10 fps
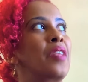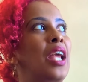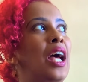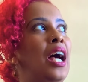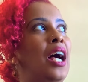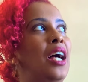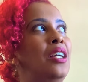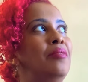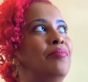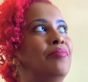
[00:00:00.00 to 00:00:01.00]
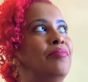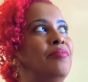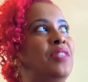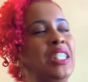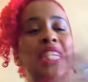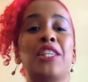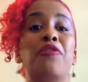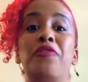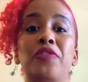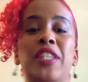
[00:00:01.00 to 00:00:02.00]
Uh just let the
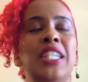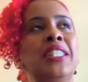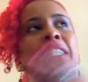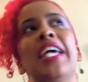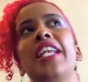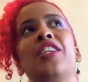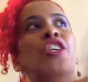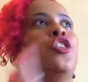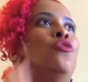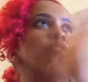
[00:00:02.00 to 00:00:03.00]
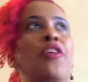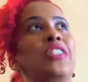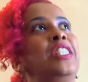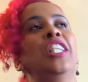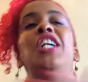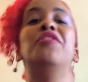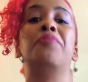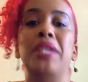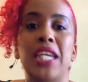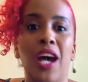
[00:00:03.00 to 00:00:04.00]
just let the universe love me,